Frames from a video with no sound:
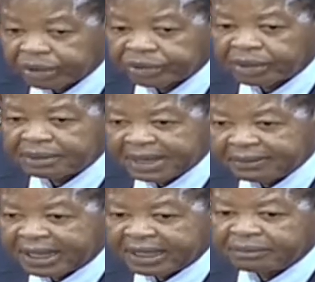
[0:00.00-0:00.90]
also
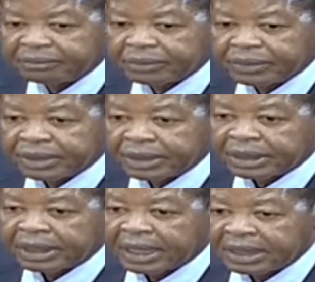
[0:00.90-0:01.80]
remember him
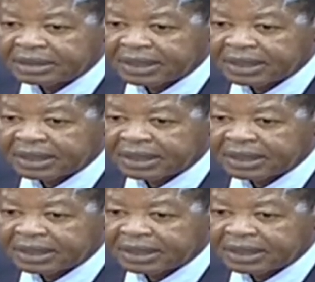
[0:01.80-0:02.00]
as